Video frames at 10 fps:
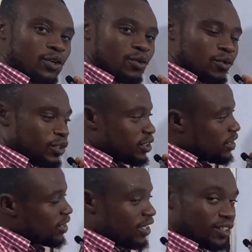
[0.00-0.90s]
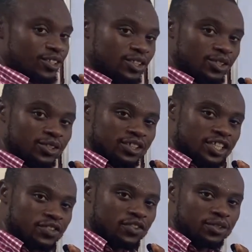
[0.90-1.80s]
watching and see you in the
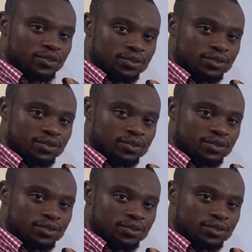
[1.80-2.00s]
next video